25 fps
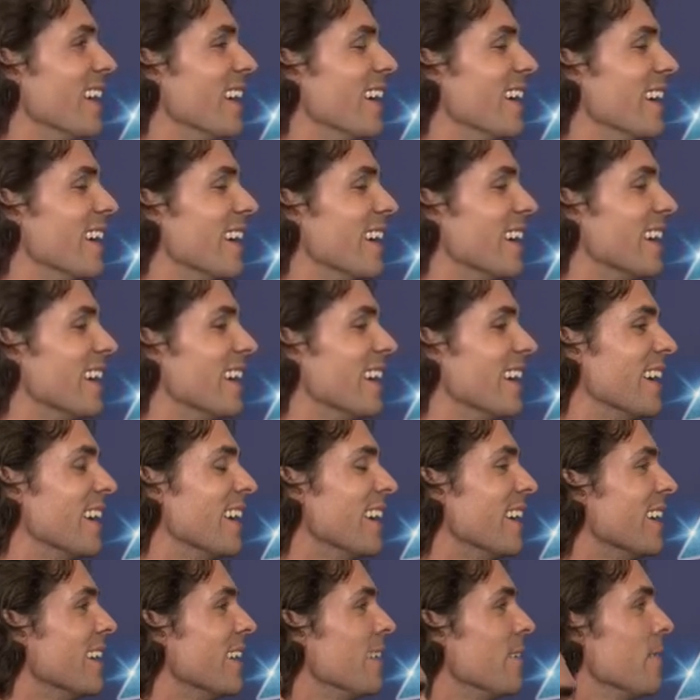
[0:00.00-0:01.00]

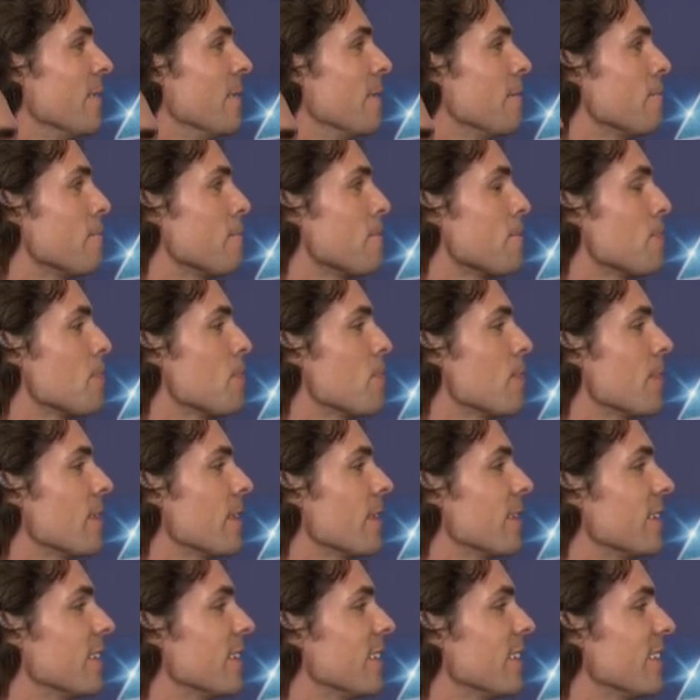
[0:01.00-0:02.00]

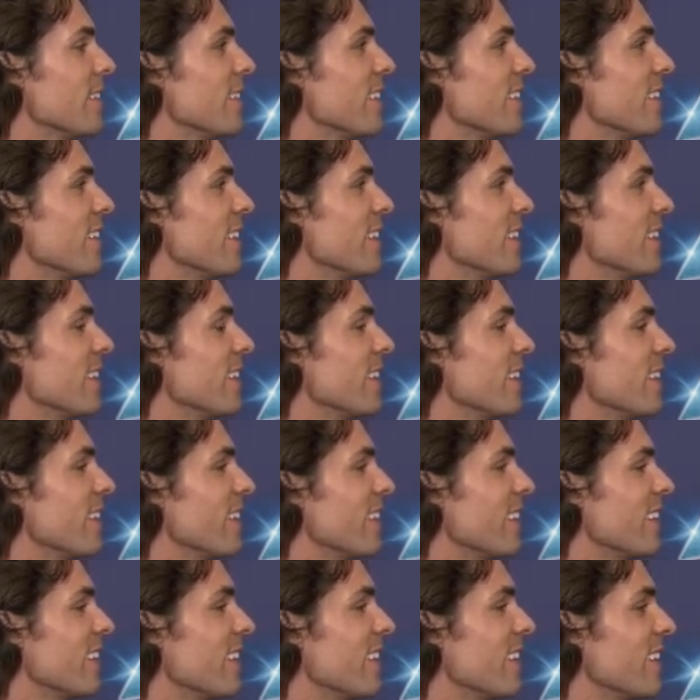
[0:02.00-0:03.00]

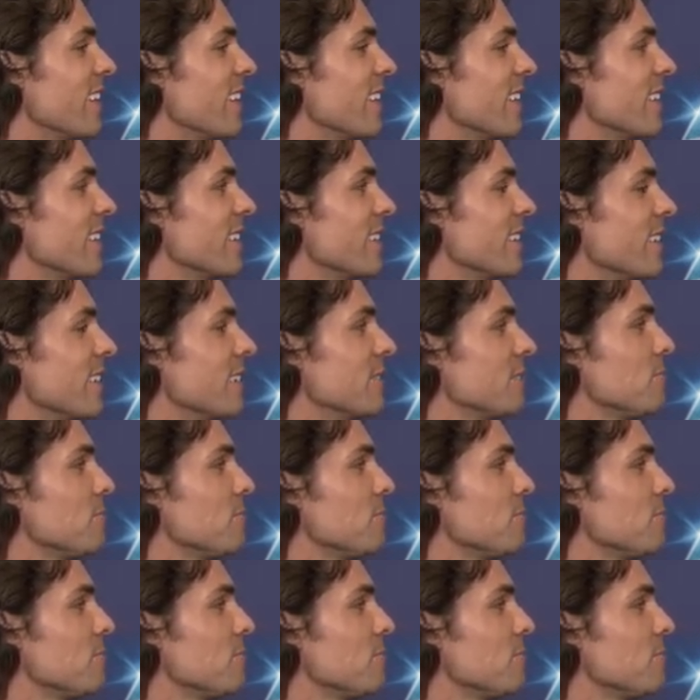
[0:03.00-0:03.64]
No words are spoken by the person on screen.